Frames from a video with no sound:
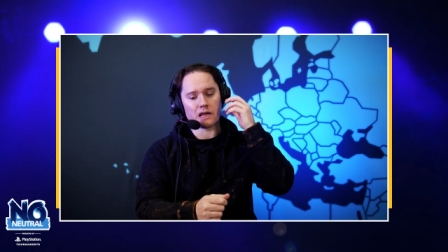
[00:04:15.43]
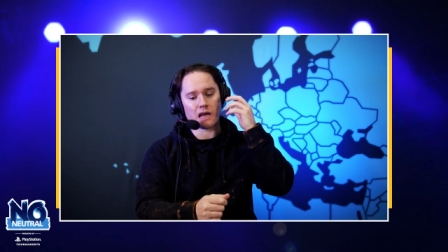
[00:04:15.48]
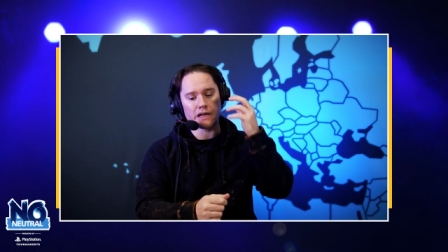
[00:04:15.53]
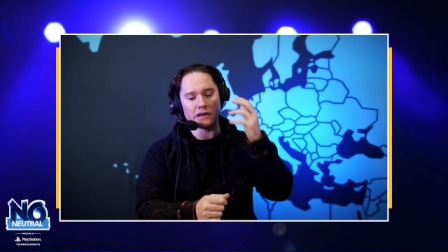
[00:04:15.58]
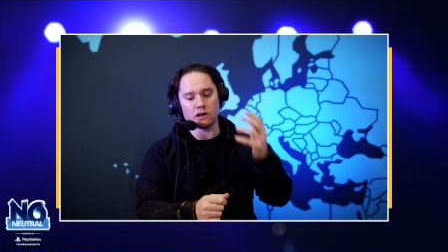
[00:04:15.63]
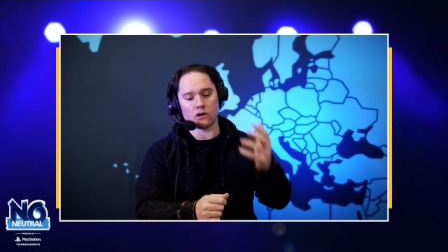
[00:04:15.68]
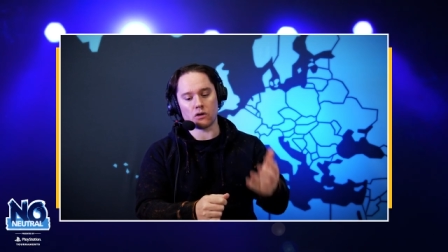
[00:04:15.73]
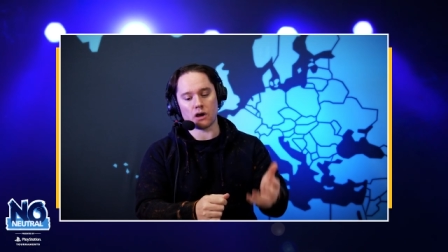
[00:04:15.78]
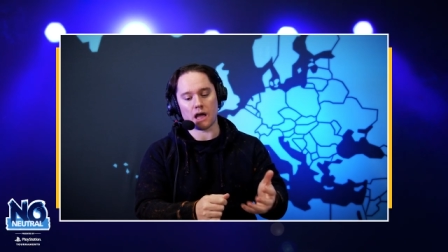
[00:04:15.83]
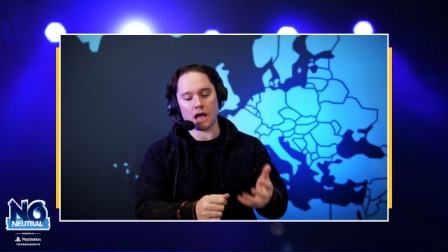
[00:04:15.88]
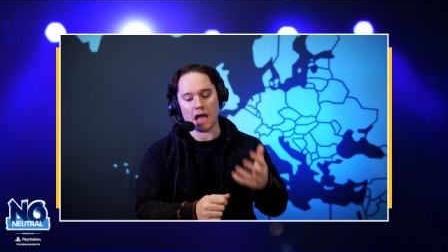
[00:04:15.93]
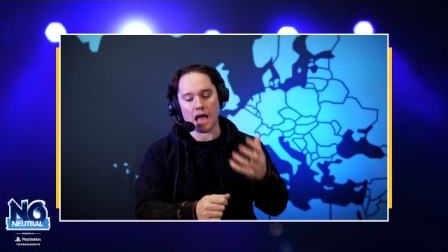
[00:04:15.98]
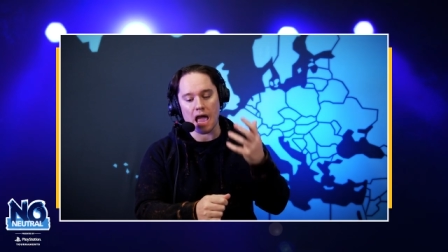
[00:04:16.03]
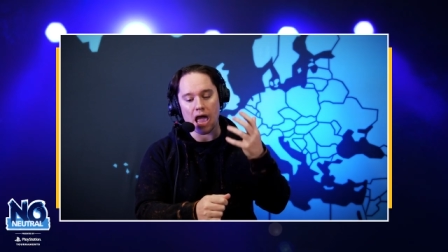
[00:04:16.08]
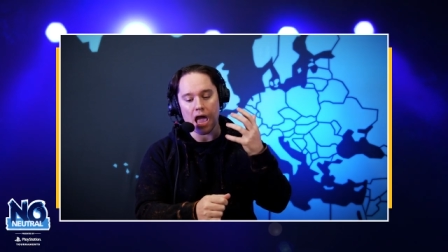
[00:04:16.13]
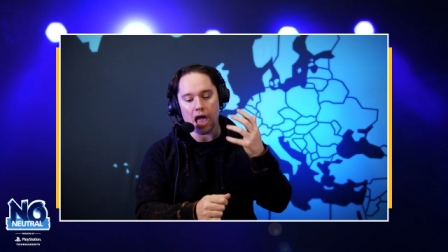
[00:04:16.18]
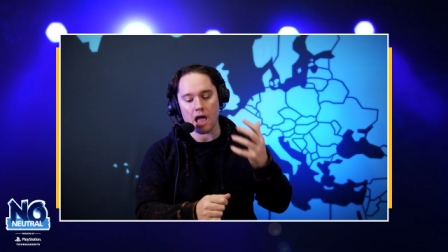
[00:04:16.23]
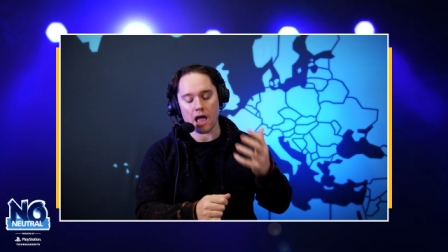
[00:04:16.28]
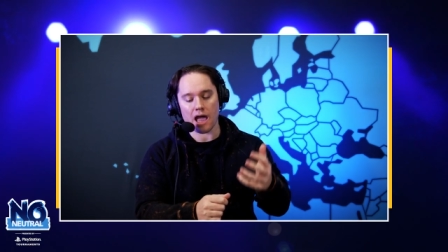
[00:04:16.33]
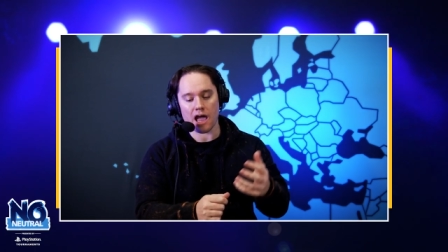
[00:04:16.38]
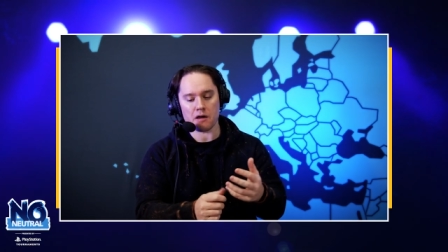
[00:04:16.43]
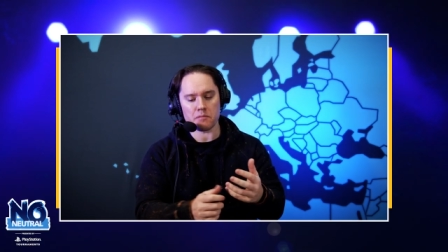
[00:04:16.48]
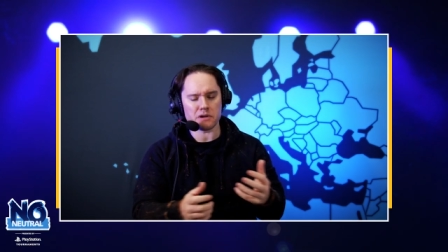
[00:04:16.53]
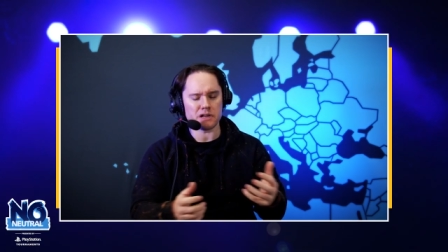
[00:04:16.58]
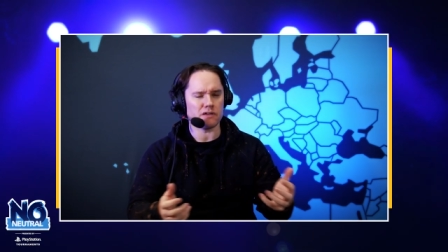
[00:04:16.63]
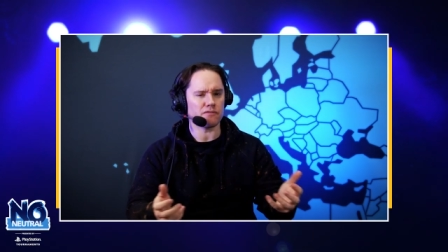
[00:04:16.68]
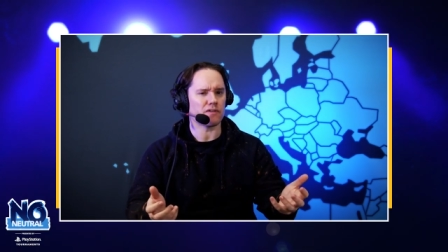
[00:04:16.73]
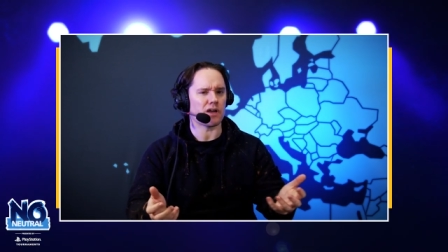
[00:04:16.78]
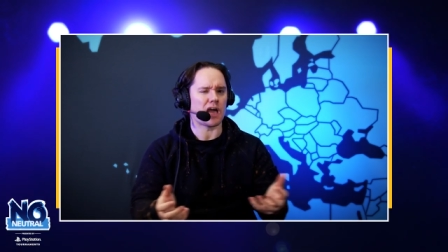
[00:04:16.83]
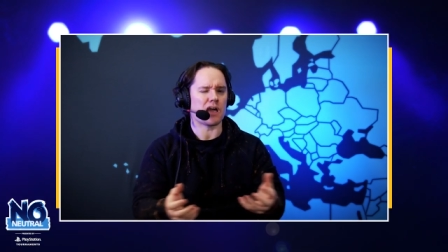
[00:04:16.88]
I know, how
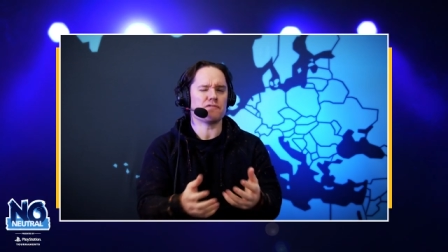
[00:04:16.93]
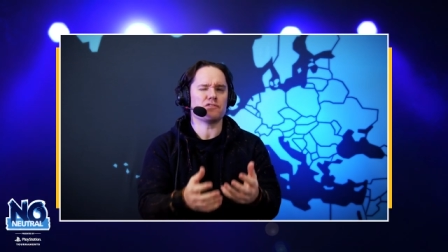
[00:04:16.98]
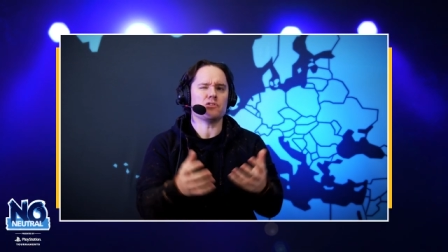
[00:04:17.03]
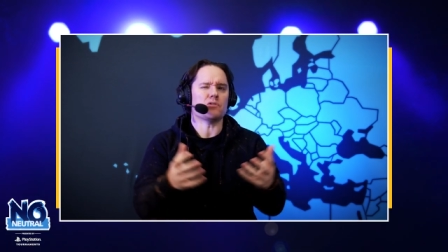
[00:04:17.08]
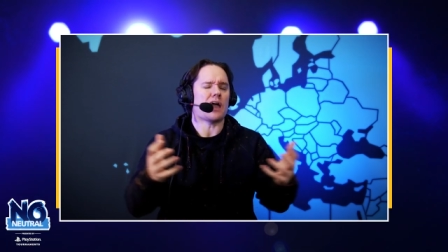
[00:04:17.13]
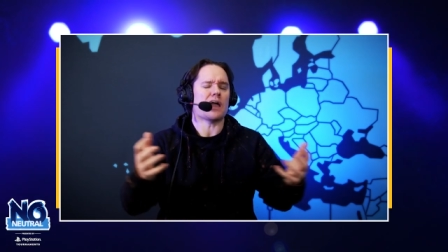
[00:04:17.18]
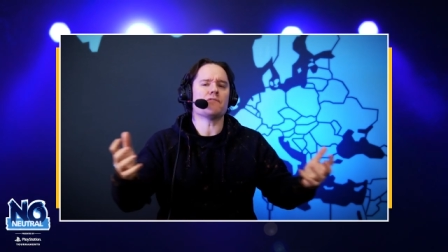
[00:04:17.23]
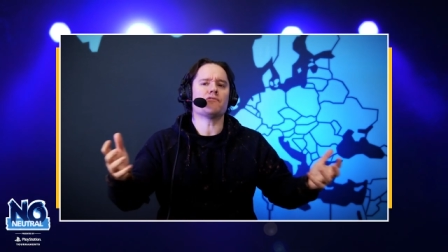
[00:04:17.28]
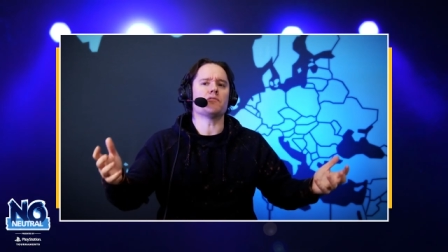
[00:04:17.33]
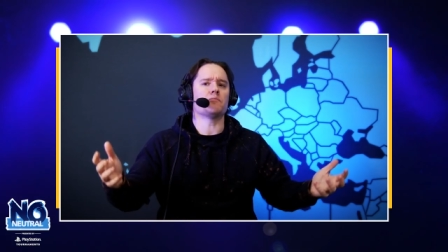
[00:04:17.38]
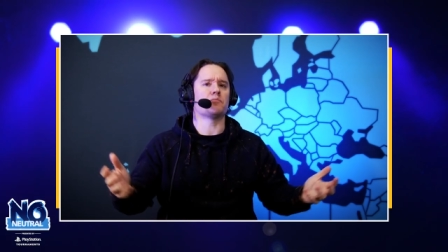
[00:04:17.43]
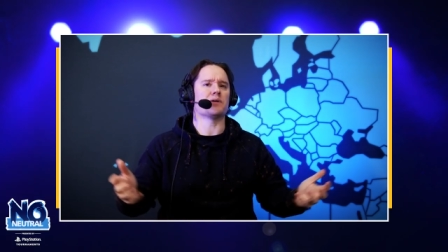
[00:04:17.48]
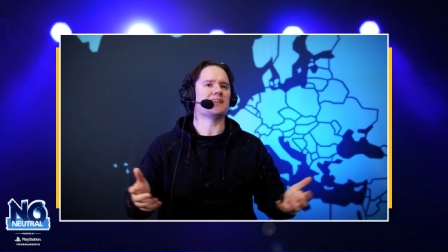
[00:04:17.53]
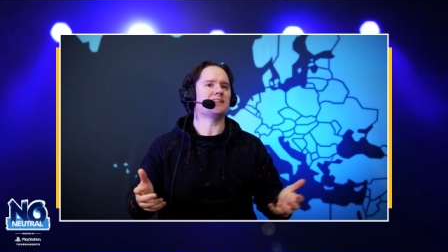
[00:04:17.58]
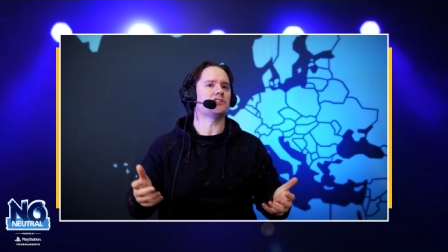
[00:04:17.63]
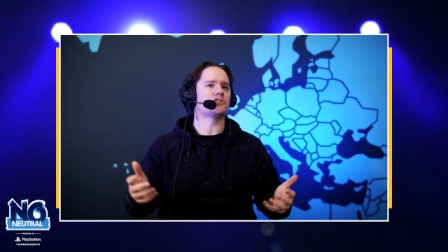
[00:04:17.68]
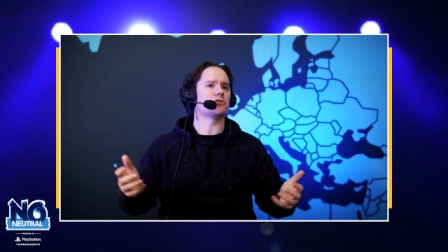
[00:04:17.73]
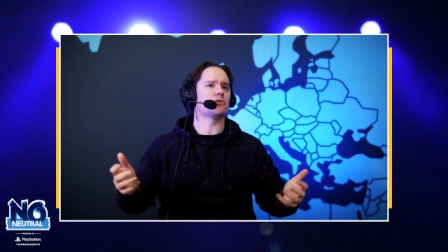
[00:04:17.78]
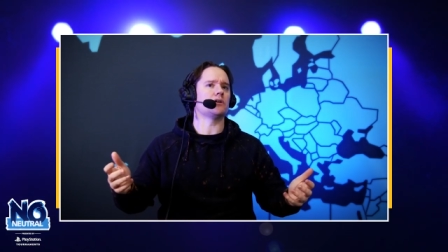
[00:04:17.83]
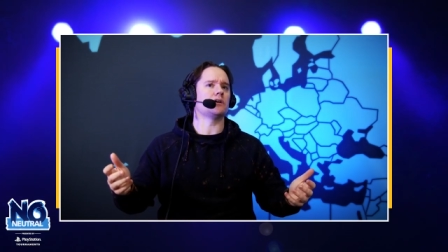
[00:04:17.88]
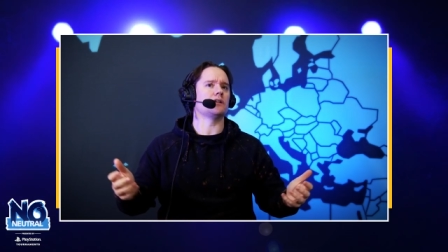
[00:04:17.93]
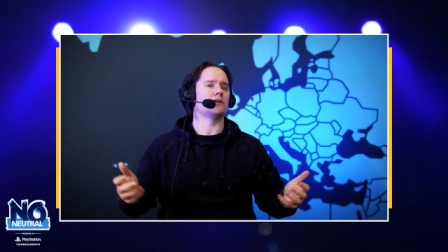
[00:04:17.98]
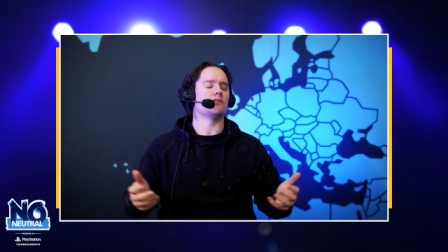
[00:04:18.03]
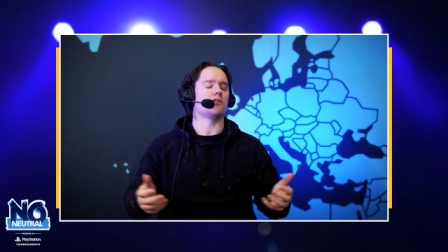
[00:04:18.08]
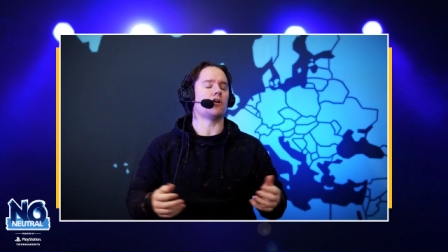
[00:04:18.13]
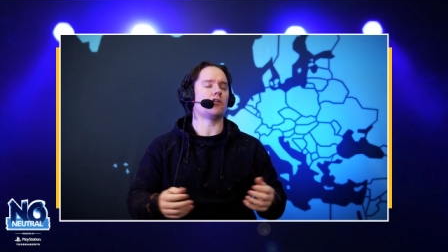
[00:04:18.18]
many, have you ever been to an